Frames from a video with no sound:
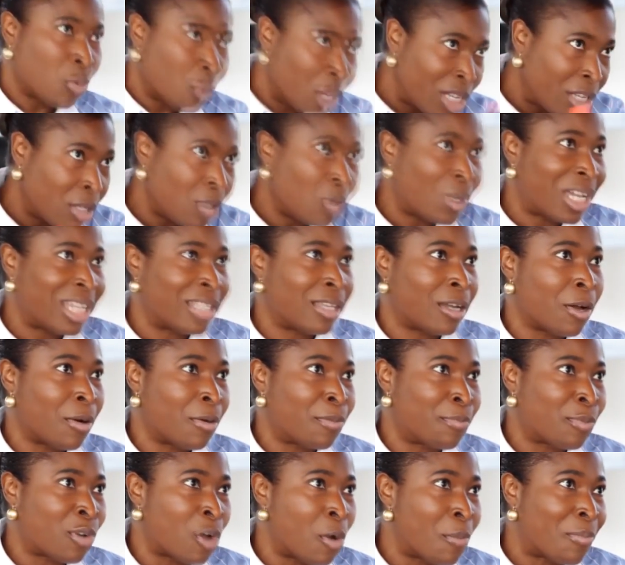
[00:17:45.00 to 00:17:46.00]
So when you look at the
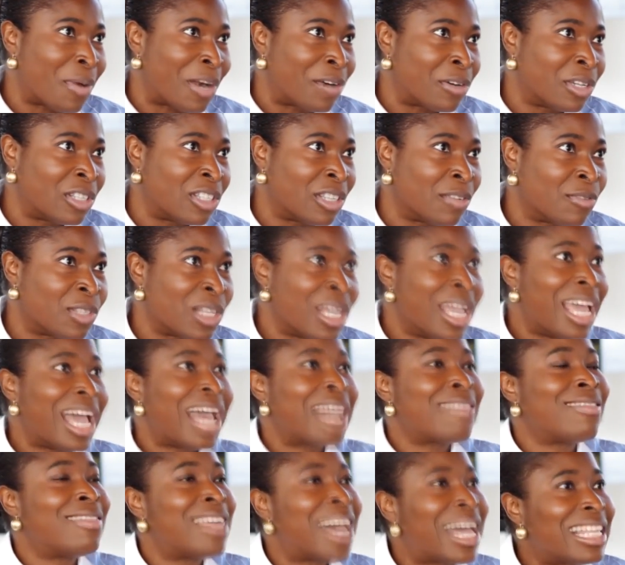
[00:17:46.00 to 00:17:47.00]
comparatives,
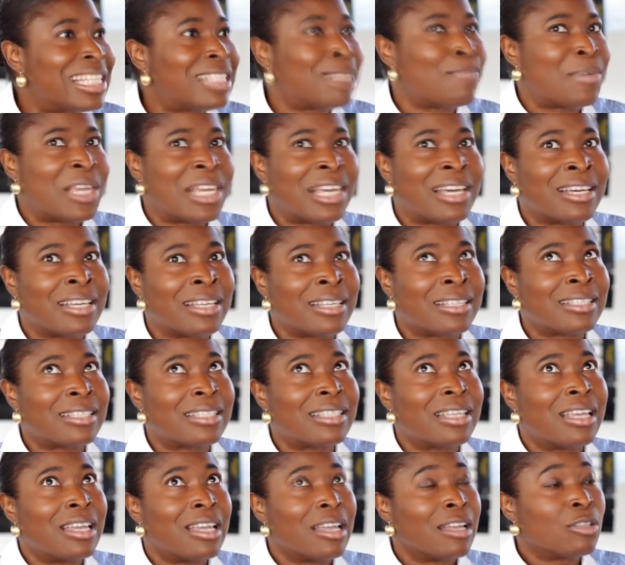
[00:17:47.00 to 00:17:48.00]
and that's
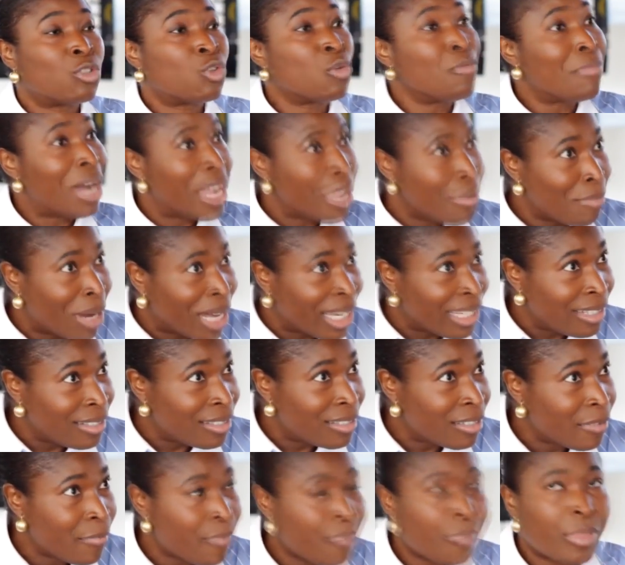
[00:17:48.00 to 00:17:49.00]
because, to my
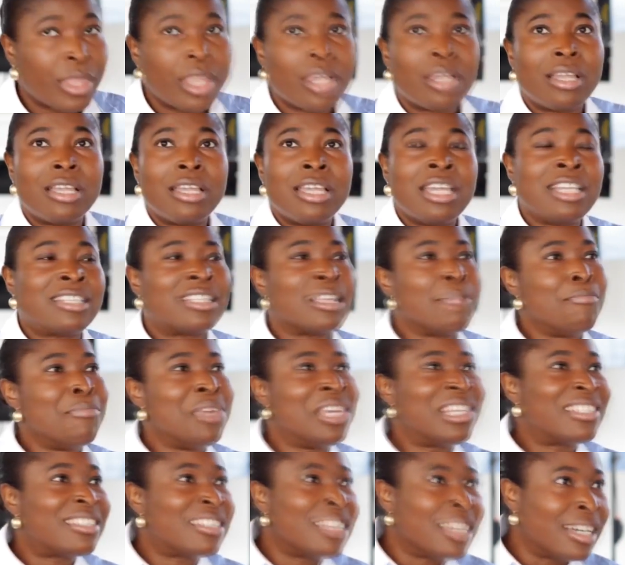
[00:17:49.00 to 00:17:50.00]
mind, it's a
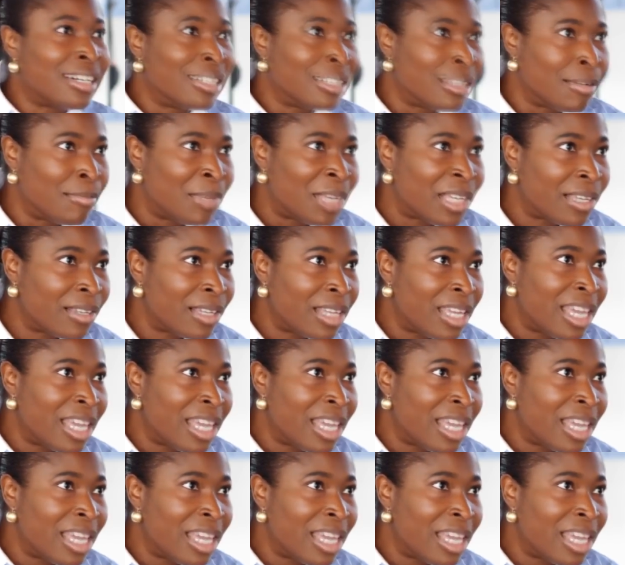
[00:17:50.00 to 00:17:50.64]
mixed economy.